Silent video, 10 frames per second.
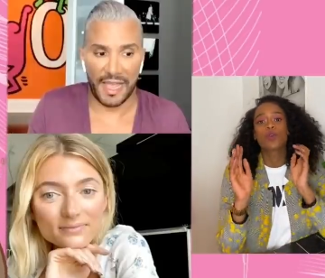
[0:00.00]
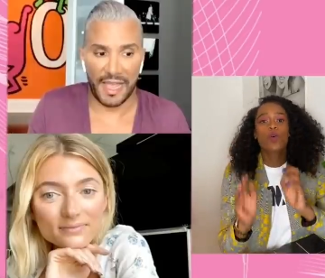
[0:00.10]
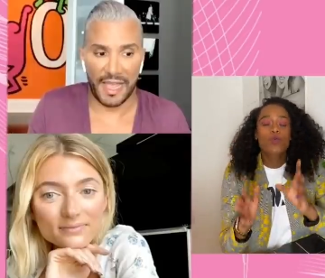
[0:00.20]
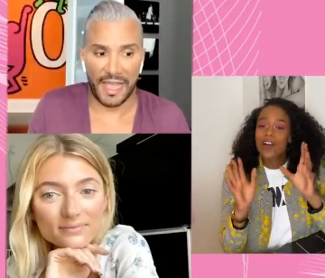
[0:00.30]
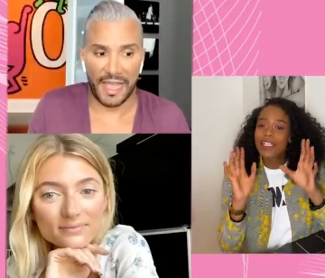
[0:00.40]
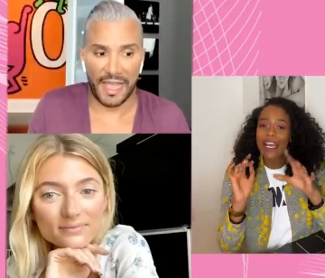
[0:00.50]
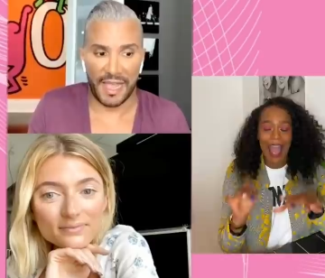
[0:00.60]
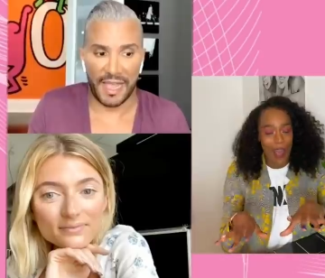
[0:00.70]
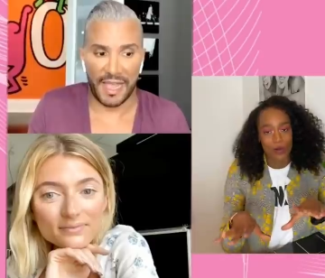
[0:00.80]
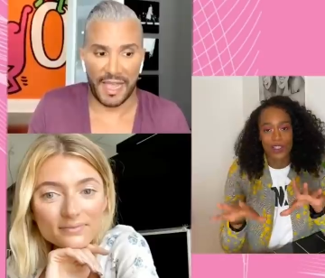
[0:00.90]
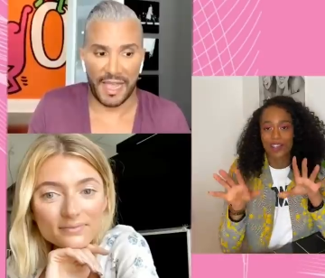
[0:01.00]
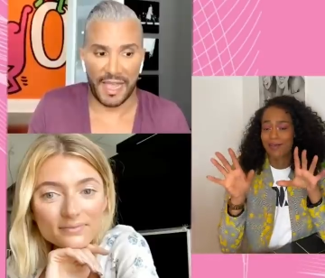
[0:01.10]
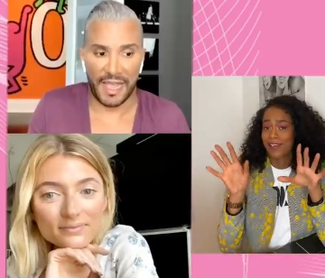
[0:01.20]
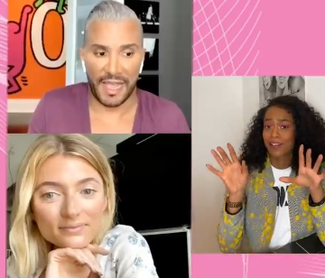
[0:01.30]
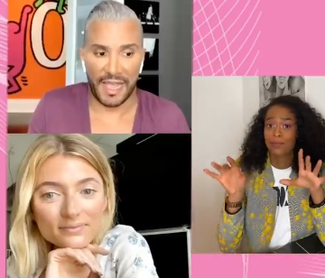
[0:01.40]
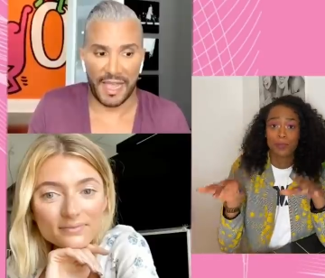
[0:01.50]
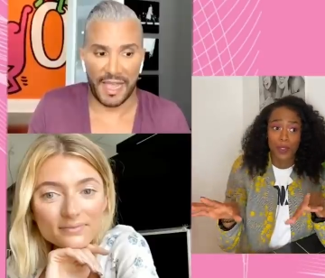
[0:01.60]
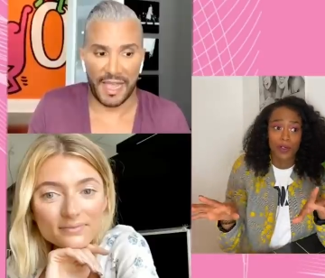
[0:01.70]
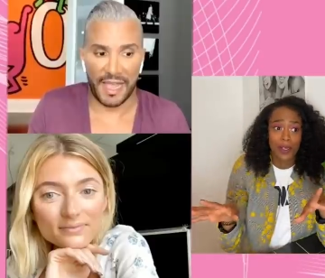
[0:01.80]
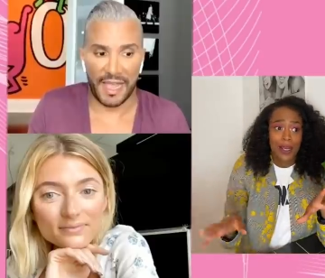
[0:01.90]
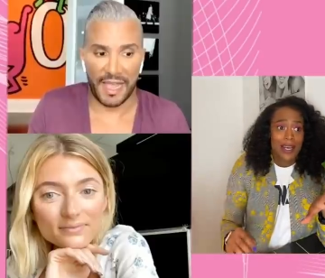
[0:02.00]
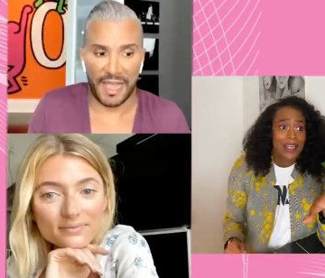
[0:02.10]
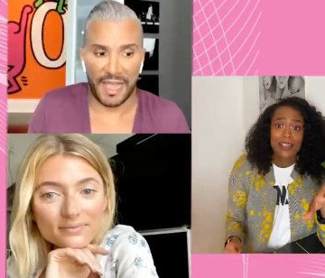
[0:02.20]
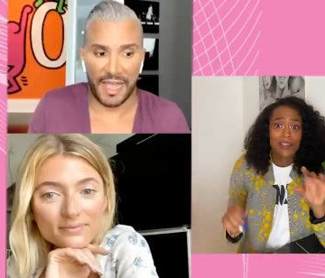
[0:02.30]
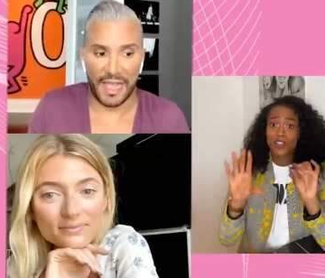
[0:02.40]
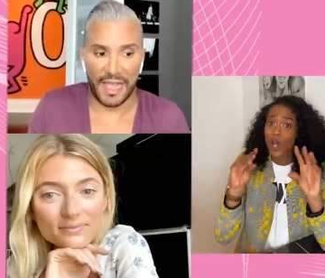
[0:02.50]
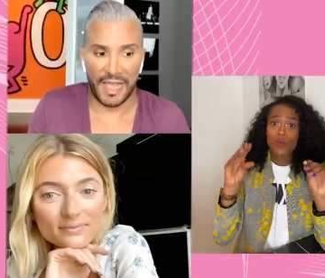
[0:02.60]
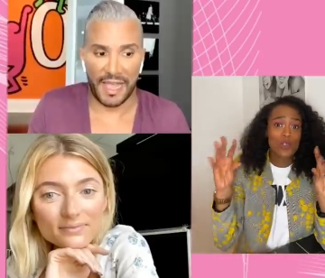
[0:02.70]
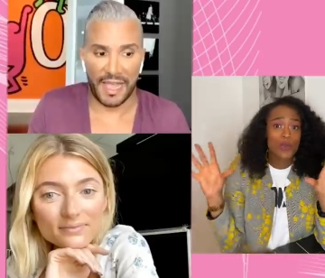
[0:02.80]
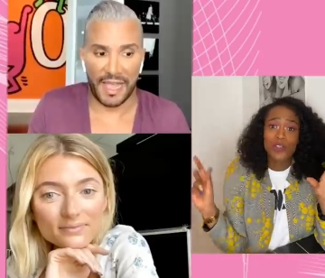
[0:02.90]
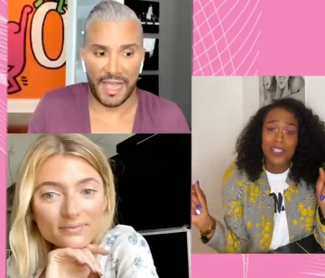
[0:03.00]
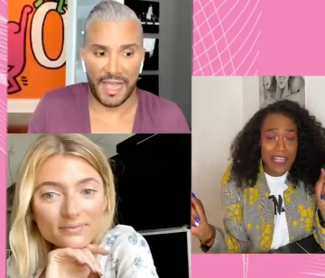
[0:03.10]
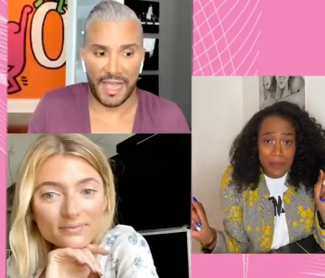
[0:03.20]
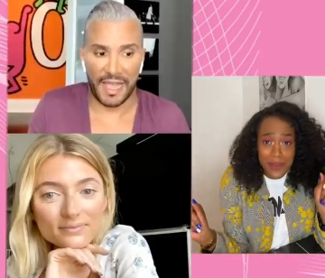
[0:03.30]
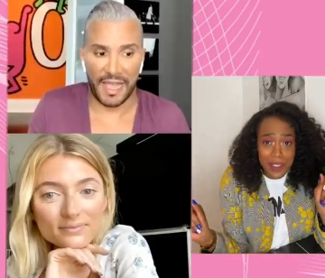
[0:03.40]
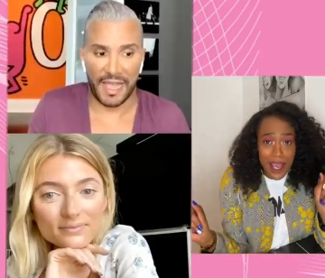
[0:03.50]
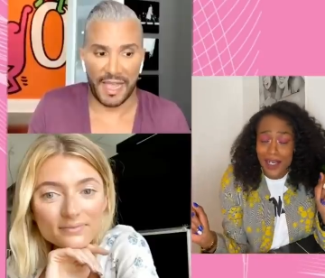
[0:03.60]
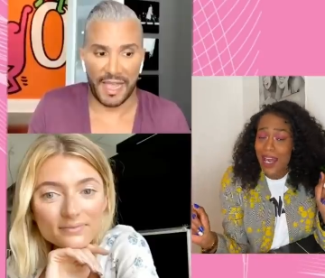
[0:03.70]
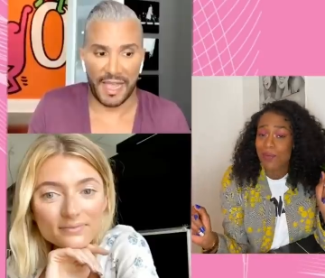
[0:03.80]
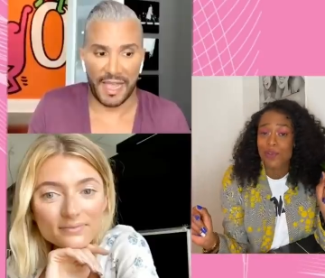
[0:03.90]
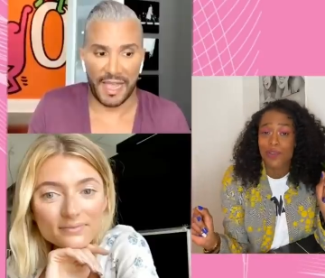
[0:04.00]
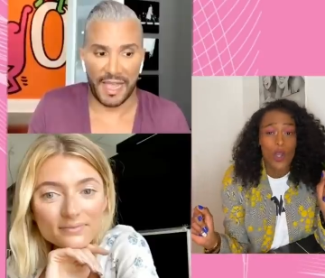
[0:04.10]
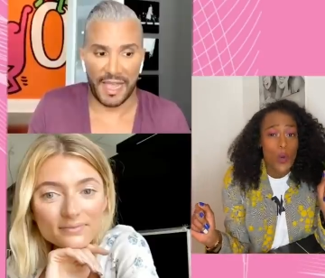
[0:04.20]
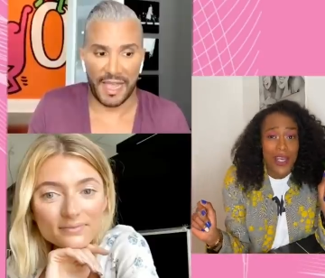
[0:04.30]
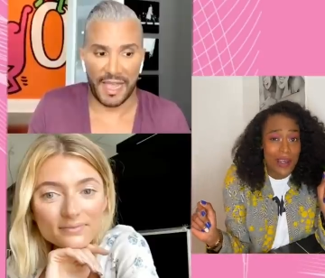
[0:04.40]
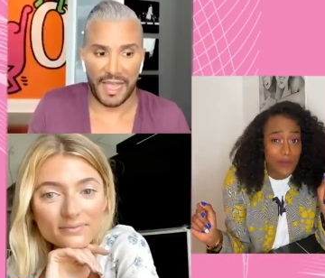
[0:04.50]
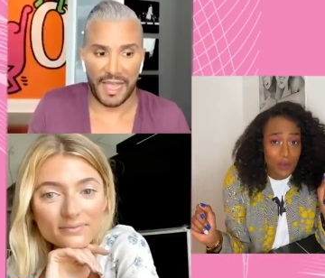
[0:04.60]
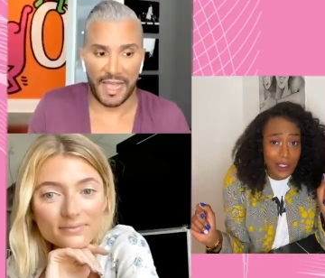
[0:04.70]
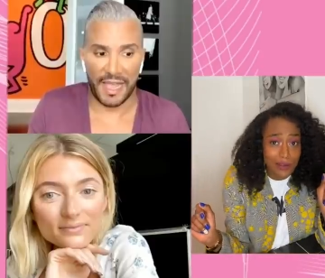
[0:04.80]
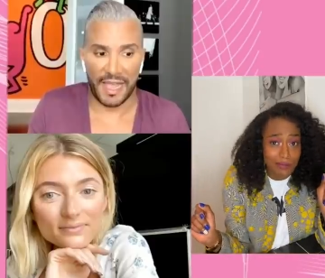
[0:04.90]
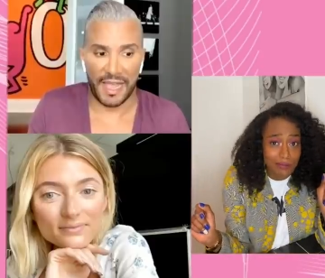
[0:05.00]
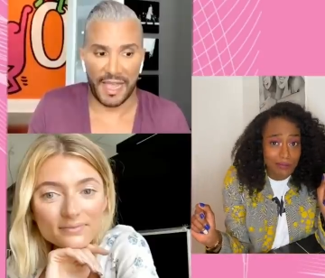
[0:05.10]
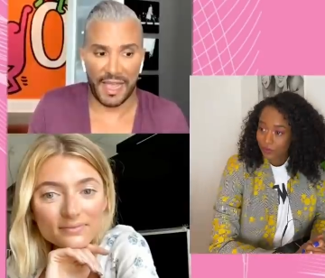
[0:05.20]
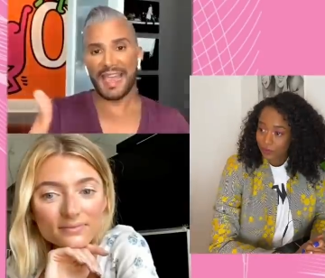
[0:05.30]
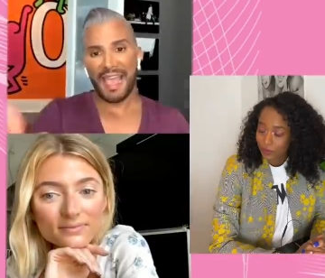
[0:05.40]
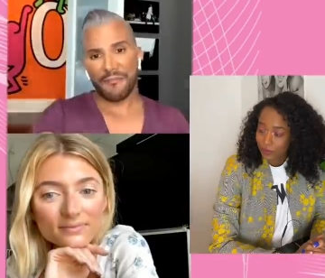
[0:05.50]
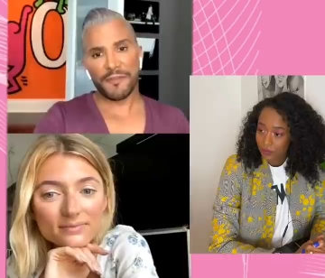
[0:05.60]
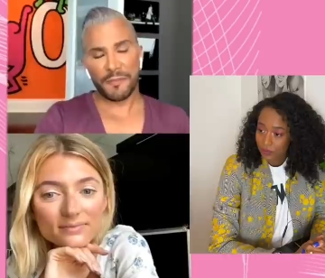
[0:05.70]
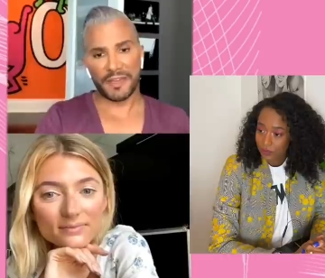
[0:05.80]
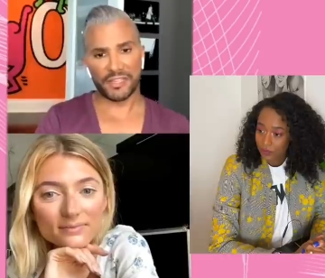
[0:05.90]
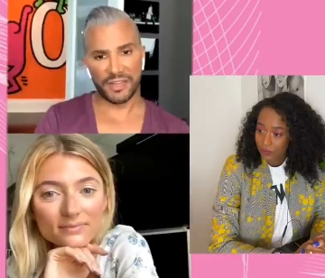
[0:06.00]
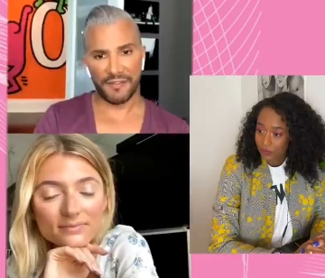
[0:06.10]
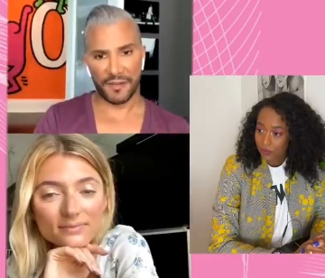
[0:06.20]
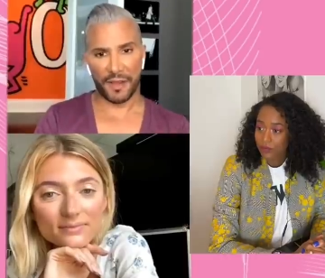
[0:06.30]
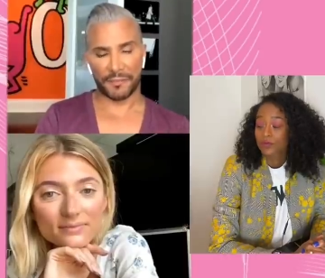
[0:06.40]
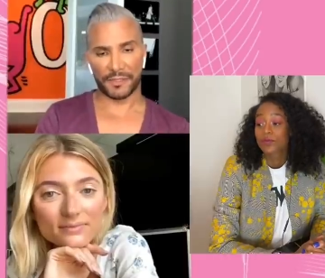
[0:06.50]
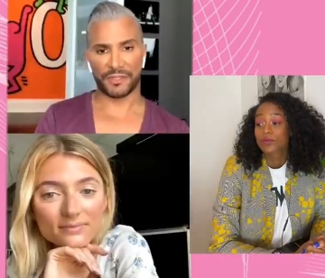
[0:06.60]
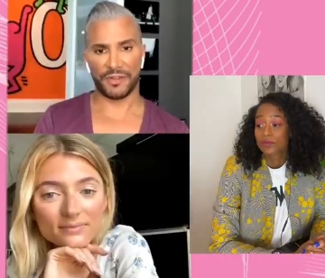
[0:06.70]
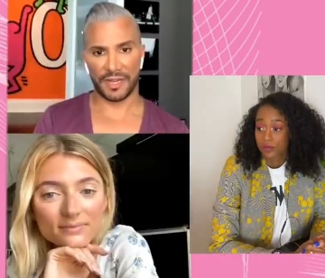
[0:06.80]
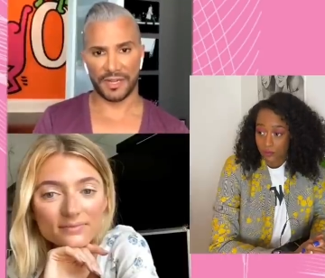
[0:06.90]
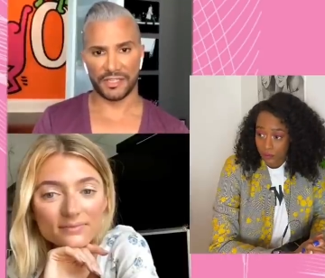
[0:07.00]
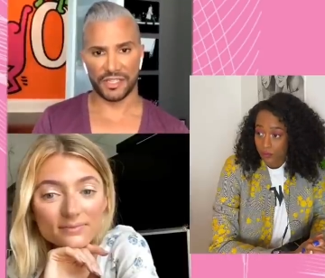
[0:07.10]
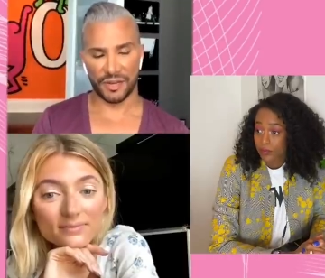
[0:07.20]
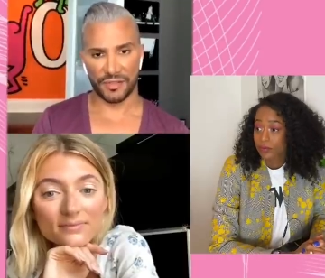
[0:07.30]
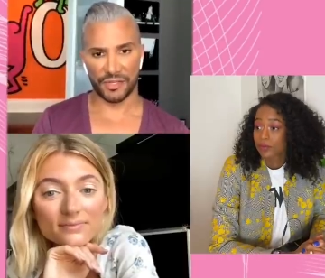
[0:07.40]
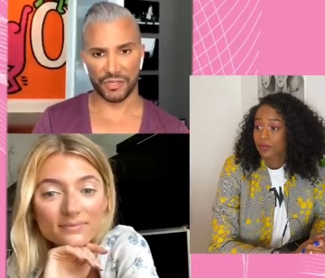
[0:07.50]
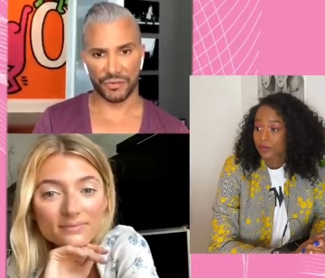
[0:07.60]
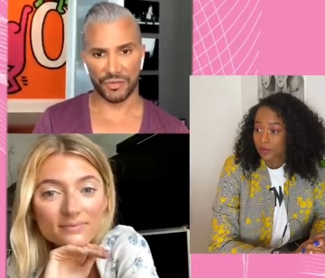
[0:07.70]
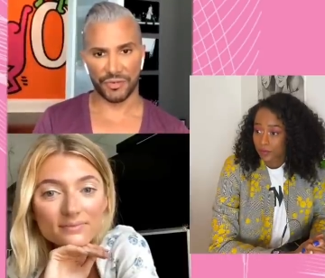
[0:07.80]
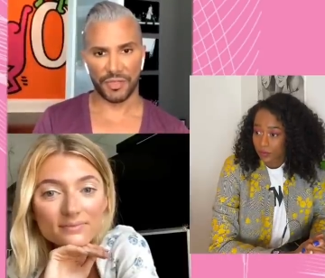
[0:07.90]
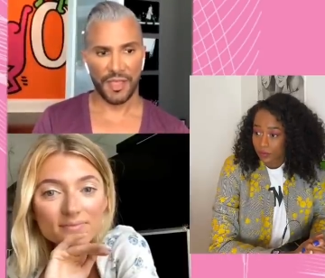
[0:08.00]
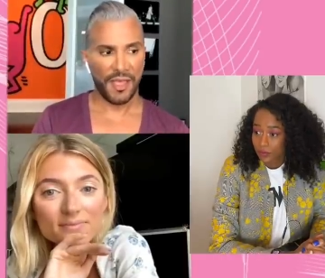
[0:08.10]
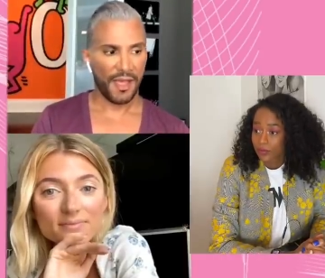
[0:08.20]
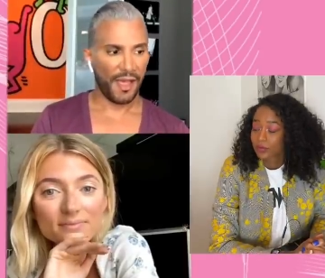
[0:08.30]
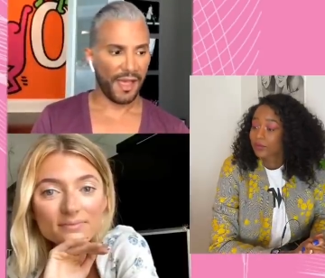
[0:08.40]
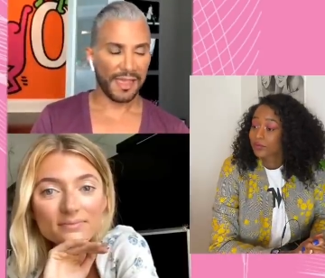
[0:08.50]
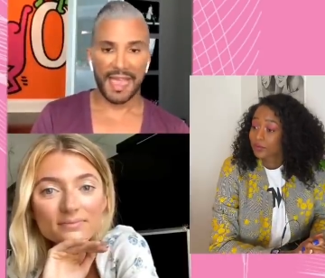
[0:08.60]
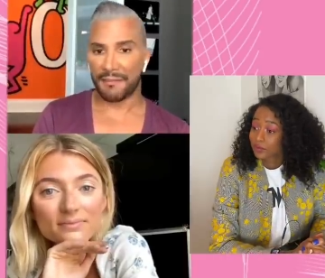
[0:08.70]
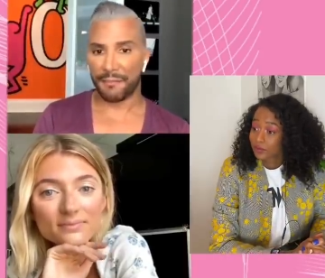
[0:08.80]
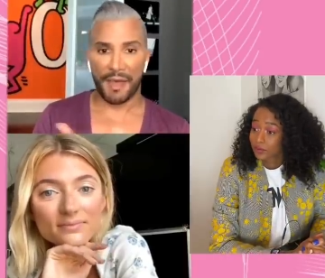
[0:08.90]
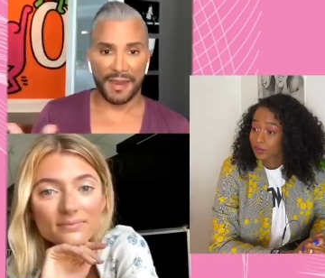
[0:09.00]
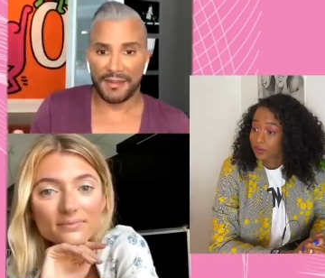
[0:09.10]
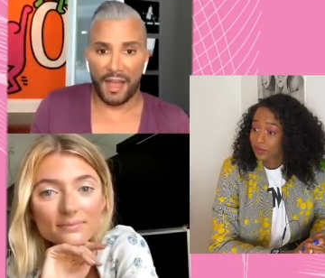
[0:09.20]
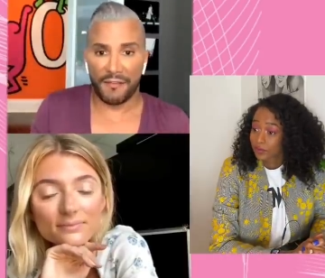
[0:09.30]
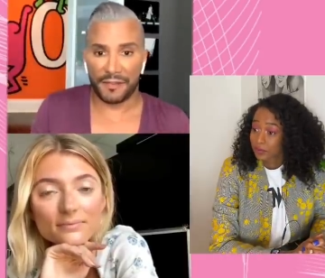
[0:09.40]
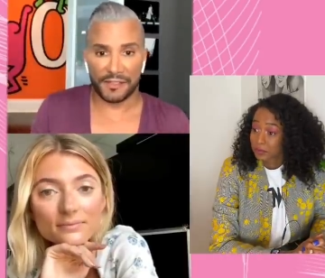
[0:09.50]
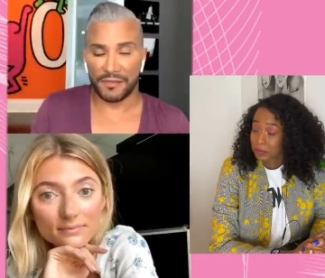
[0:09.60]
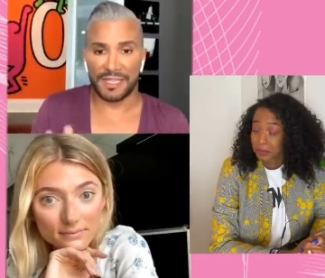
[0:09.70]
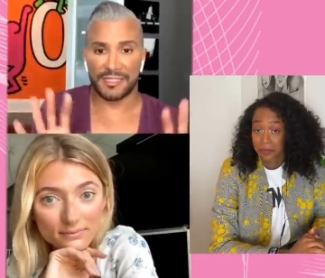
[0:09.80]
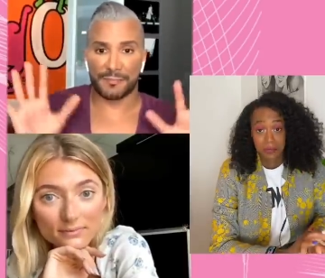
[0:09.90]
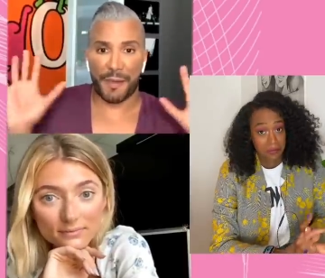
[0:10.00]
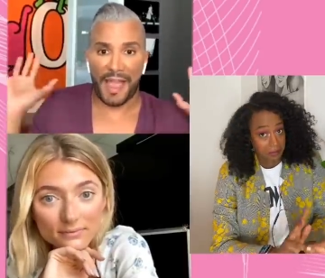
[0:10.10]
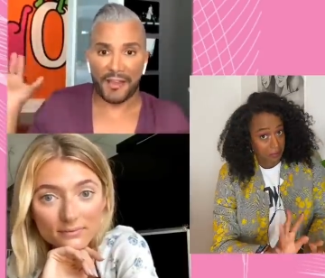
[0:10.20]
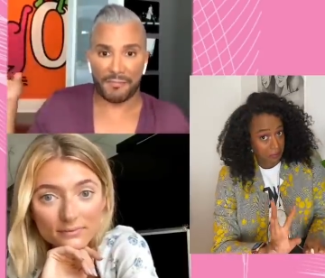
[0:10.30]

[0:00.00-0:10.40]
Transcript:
Speaker 1: already out in his book. He is so loose-lipped, and I am so here for it.
Speaker 2: Everybody should have an opportunity to share their truth. Again, my novel is only inspired by